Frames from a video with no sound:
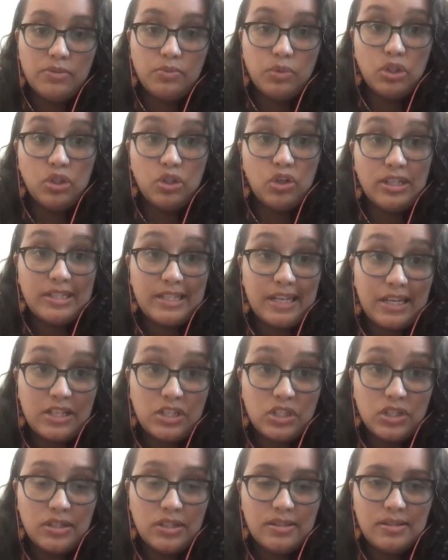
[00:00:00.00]
with good
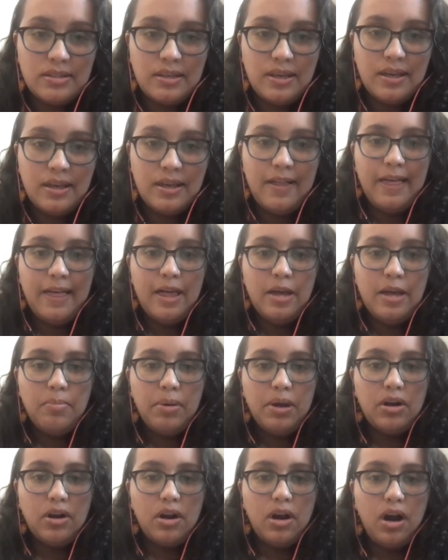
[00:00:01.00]
intentions, but
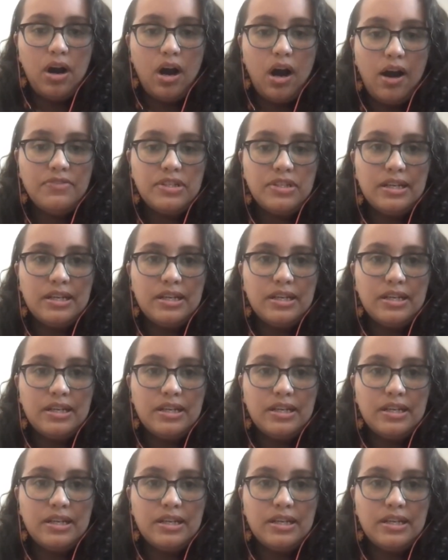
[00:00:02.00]
are often